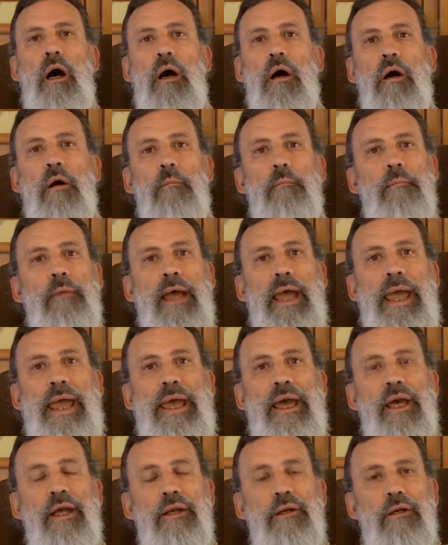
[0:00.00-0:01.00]
um,
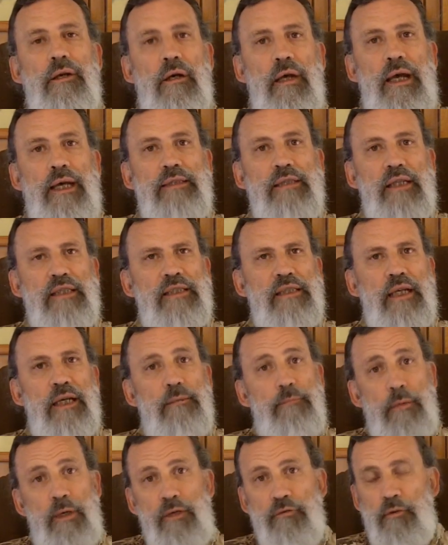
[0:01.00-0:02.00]
and uh, as I
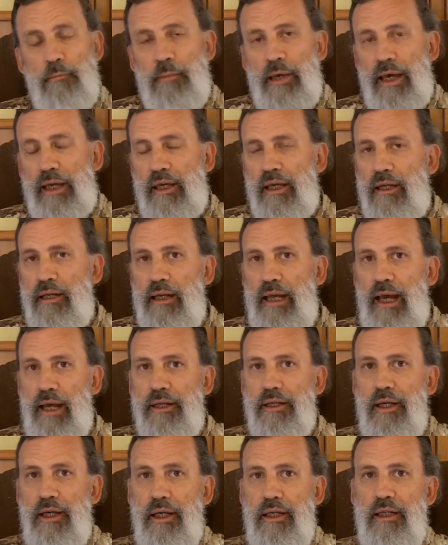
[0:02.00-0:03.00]
said, even back in
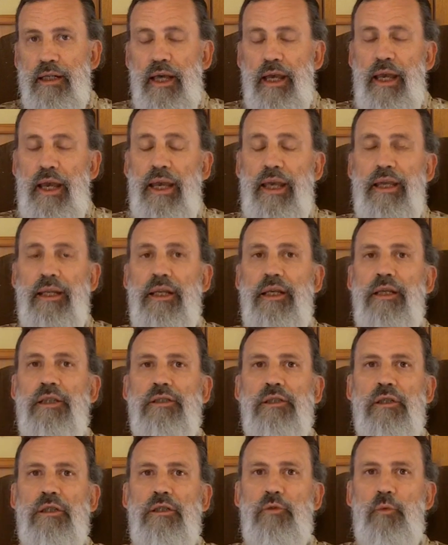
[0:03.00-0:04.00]
nineteen
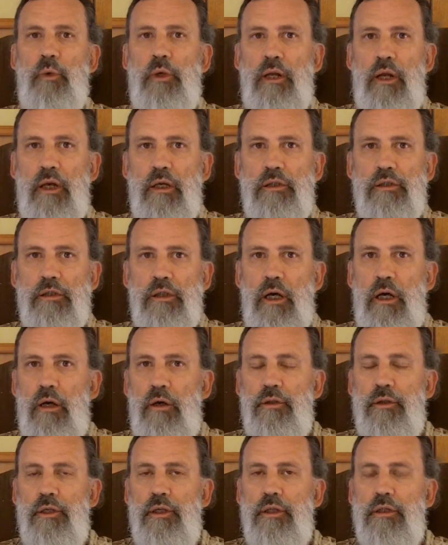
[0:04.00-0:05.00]
eighties is when I
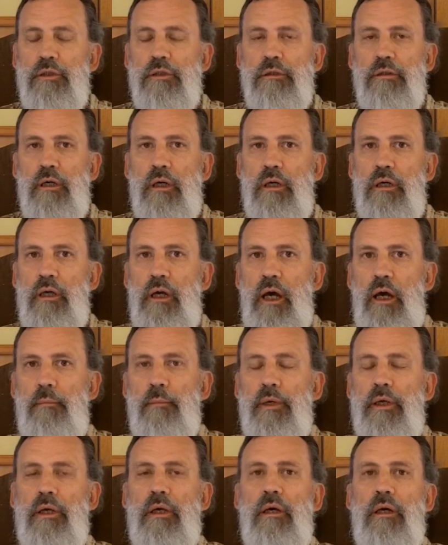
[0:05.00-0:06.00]
saw this uh,
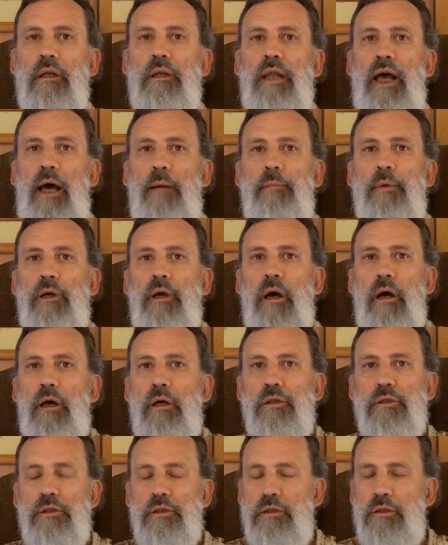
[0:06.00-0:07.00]
coming. Uh, not
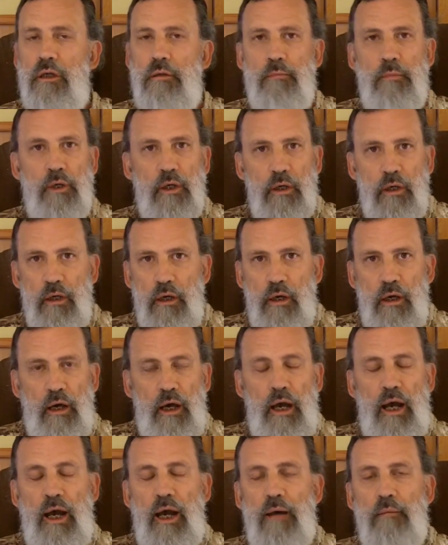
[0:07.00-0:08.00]
because um,
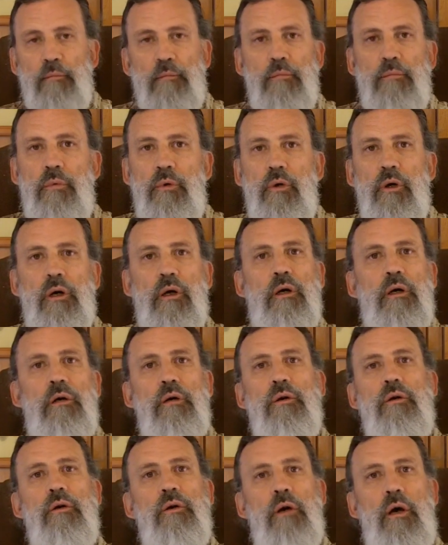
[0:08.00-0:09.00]
I'm
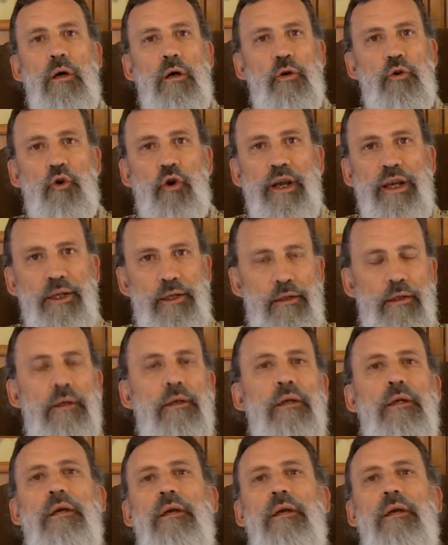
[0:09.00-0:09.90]
uh, a great,